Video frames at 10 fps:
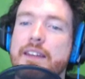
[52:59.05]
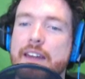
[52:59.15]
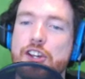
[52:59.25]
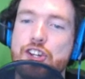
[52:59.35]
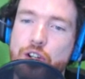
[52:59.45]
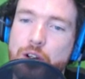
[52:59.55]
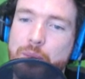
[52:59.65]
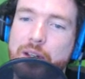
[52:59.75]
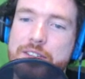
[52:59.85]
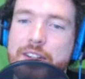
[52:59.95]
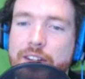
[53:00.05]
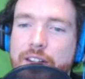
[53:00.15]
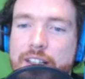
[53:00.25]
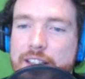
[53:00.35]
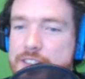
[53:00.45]
and they shoot him because
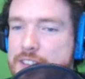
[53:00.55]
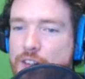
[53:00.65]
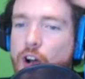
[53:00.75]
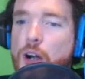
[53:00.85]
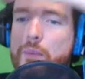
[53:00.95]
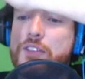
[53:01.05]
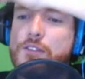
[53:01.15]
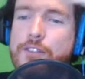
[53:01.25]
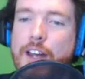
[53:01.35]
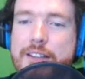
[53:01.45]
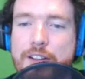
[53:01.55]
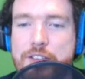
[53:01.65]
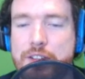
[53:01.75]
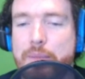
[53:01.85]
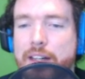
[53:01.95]
his arm is infected
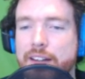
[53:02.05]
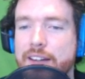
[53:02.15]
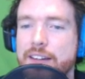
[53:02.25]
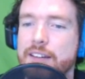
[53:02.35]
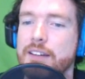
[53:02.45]
or something.